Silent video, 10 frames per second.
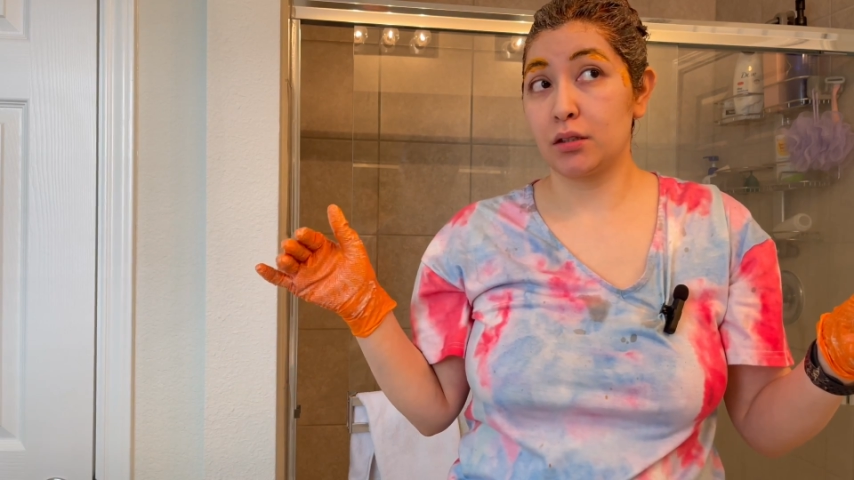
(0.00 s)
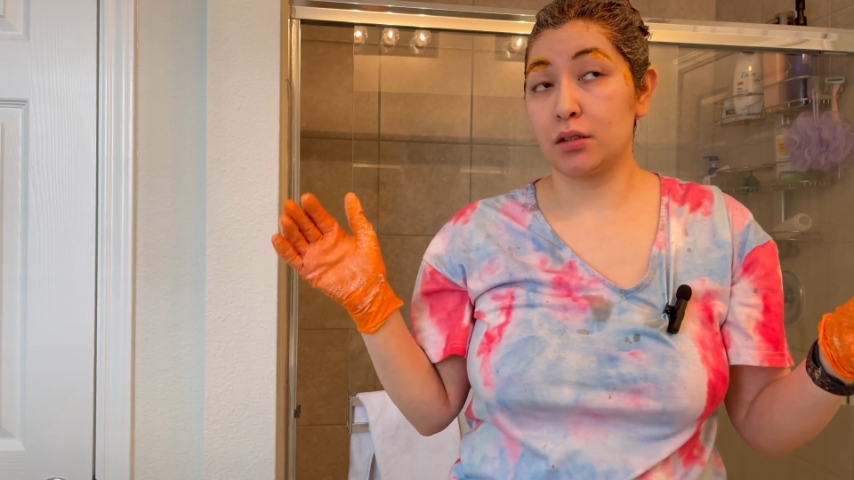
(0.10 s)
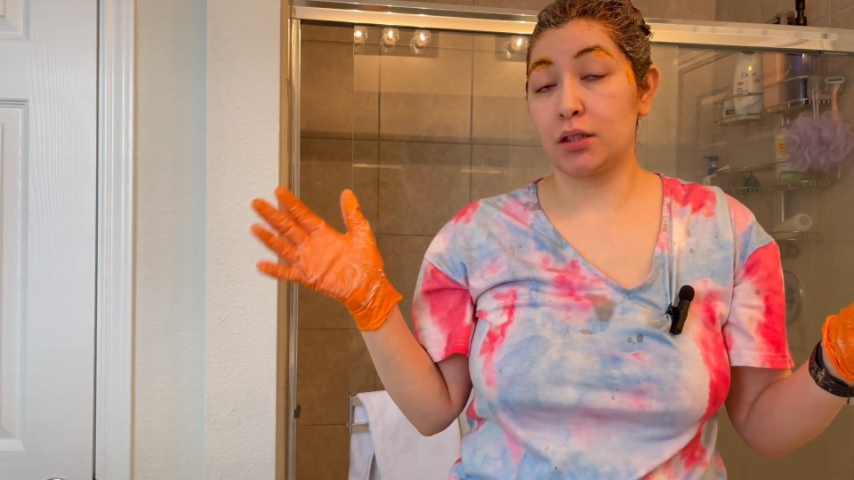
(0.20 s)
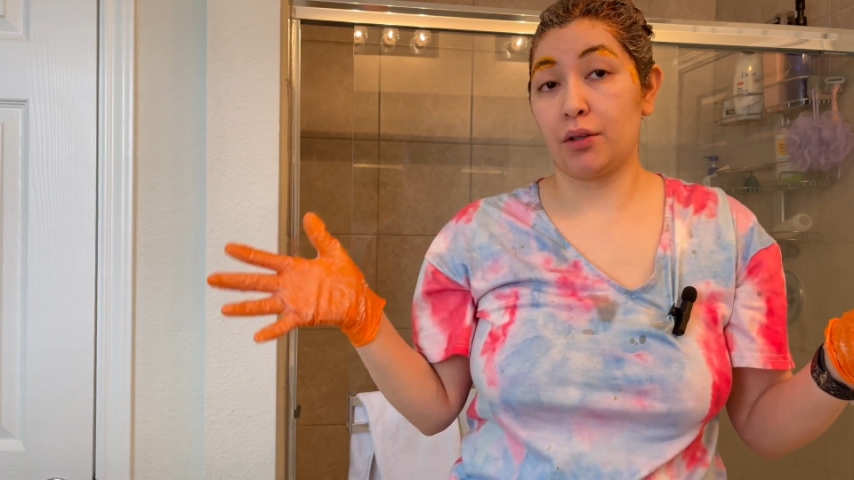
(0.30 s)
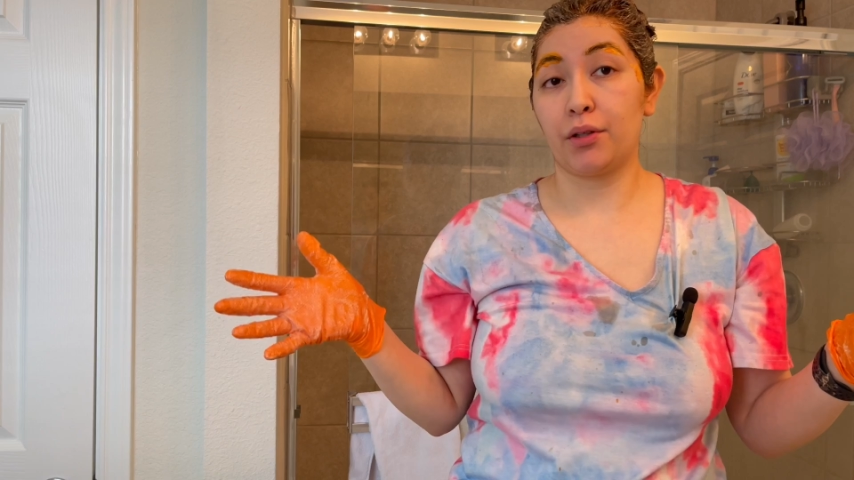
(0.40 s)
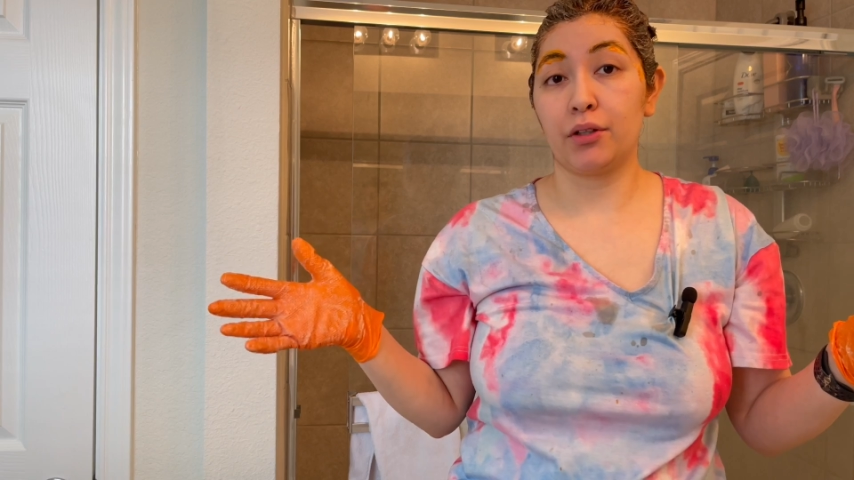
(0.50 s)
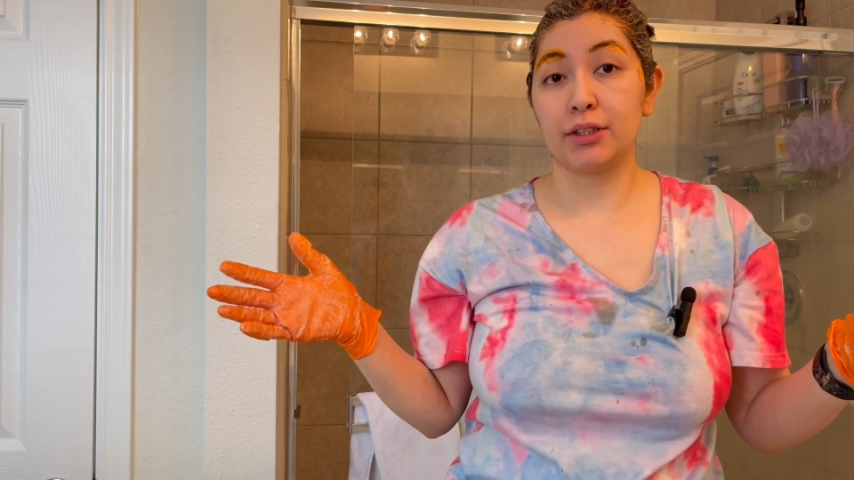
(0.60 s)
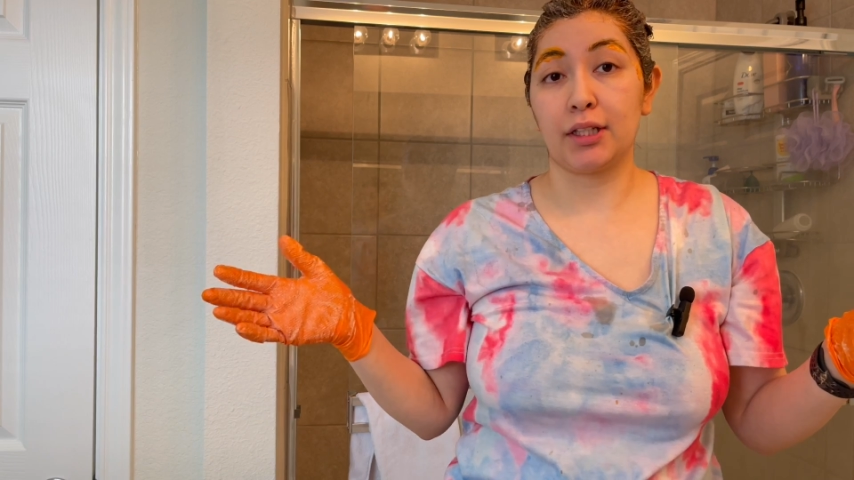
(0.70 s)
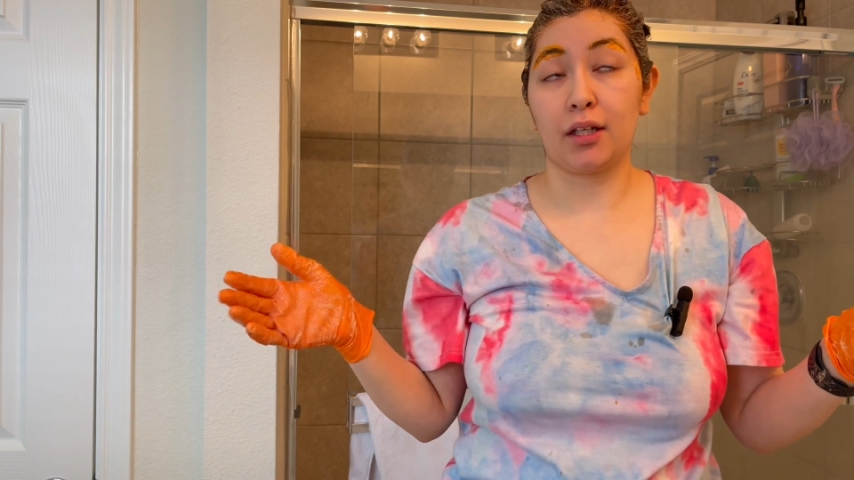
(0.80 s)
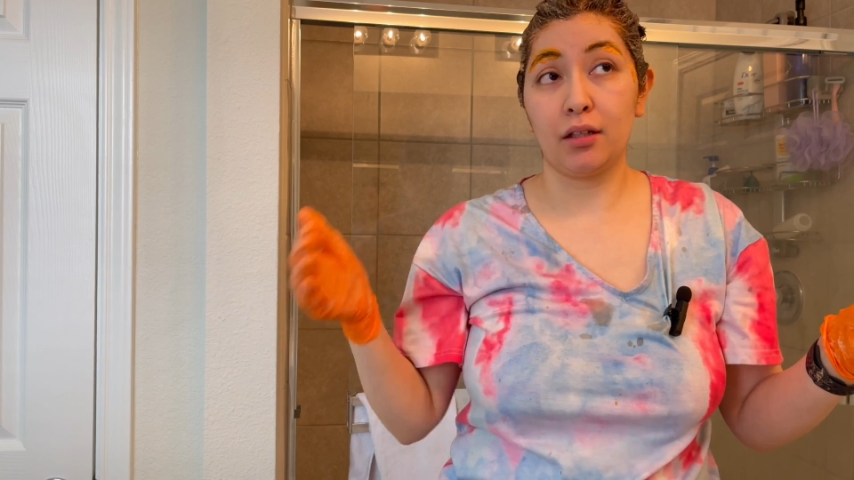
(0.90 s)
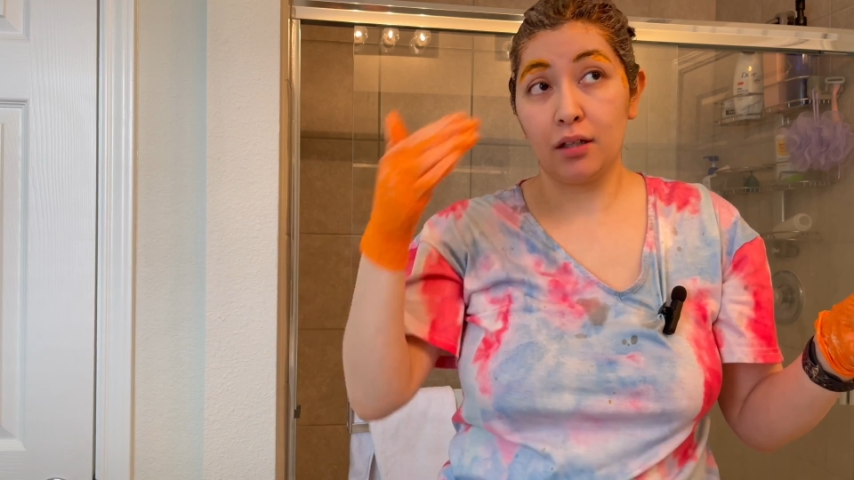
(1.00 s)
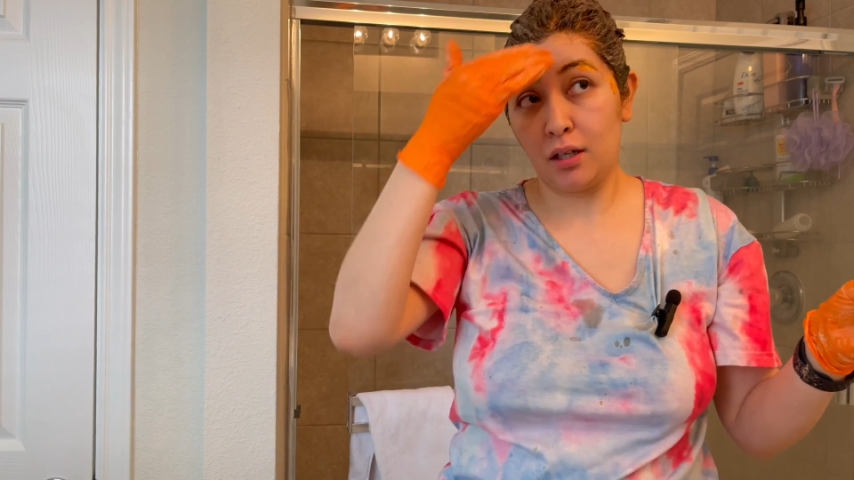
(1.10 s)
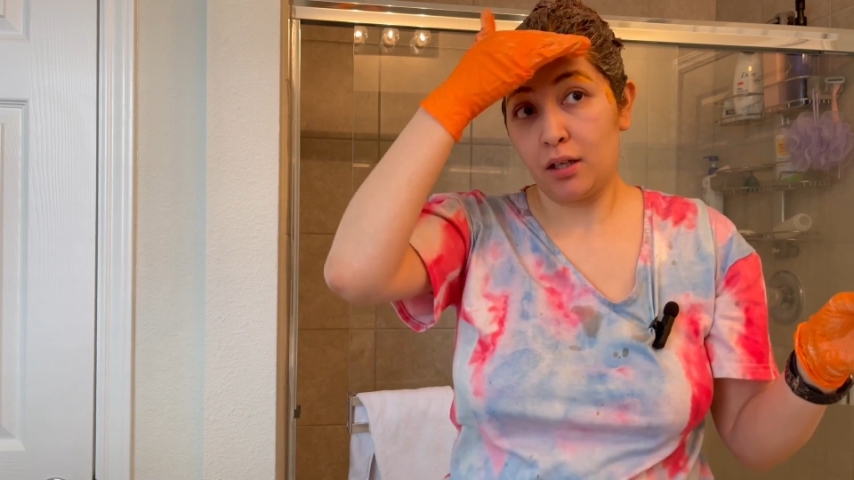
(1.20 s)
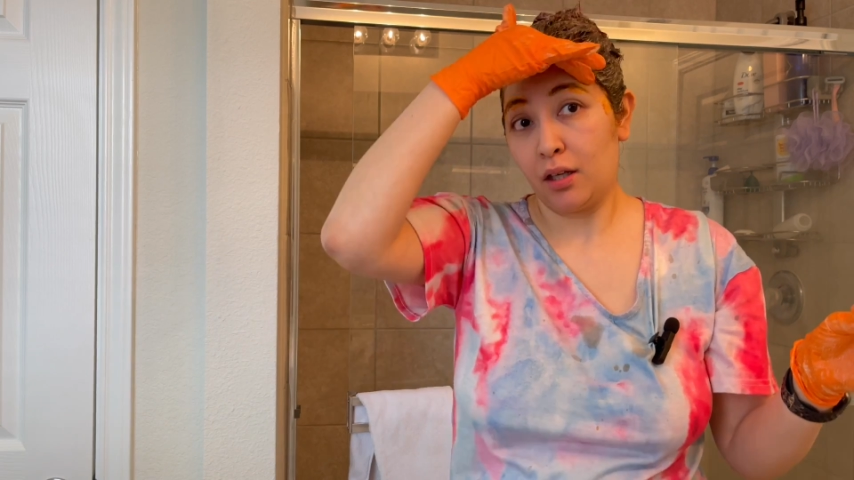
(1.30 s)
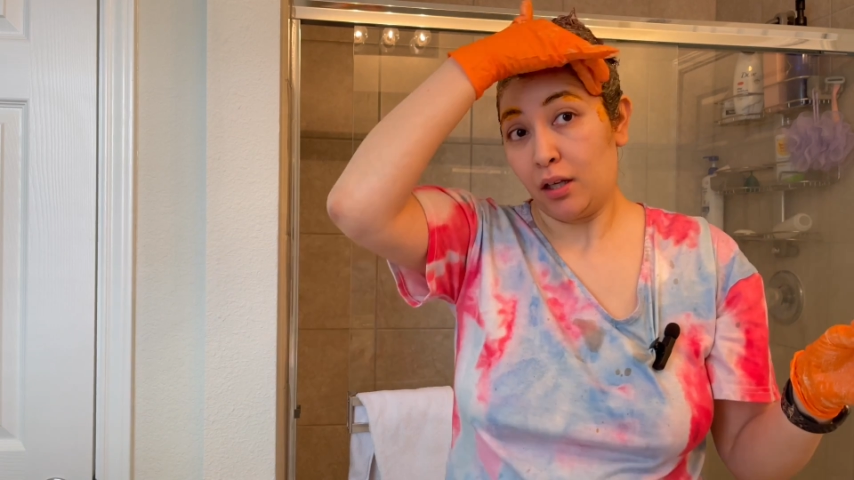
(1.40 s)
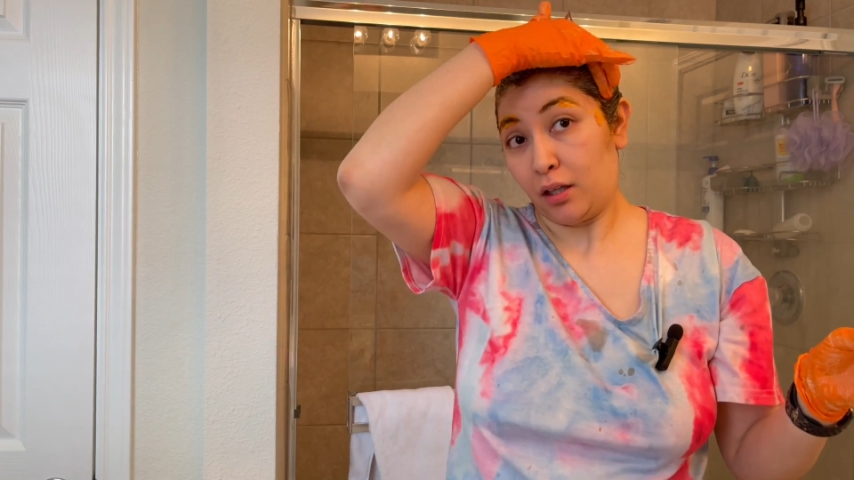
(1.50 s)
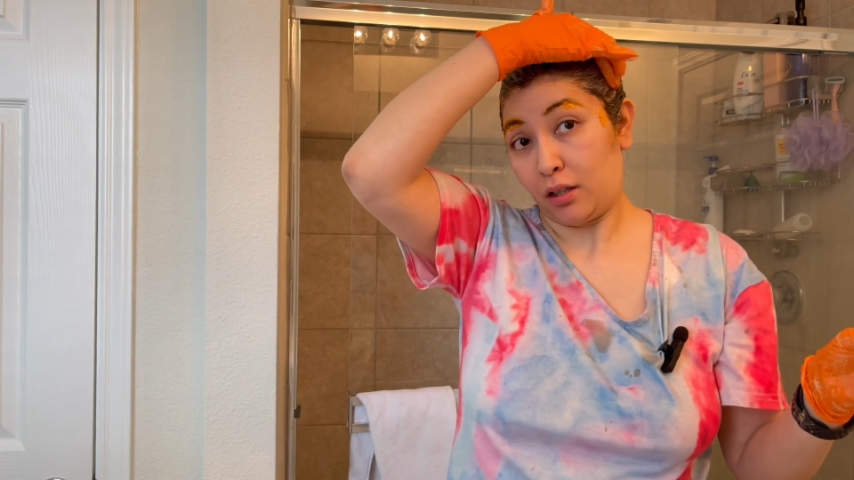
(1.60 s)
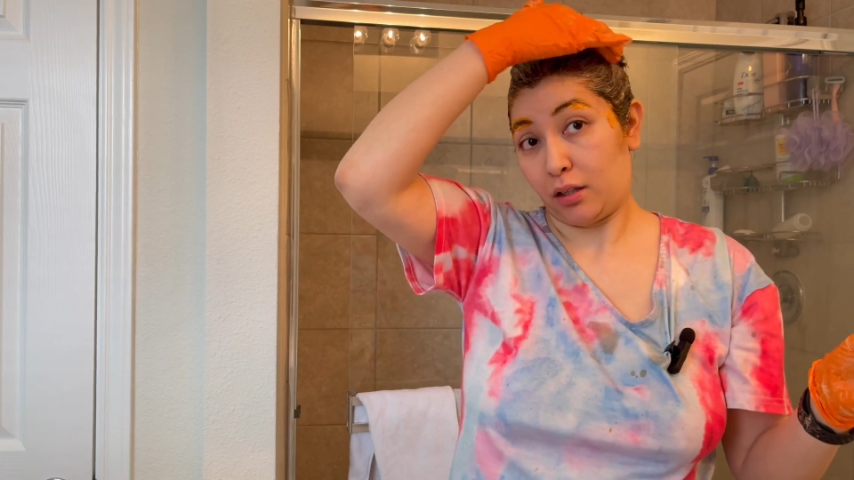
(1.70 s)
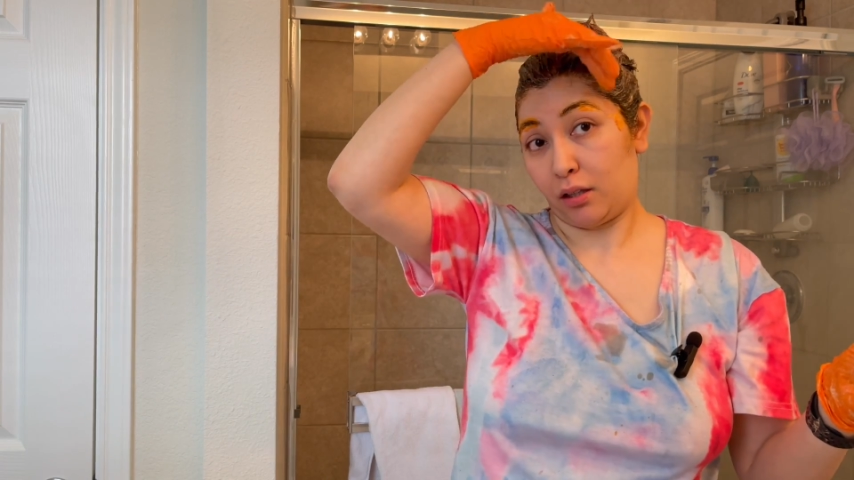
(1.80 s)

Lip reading: and see how it looks then. And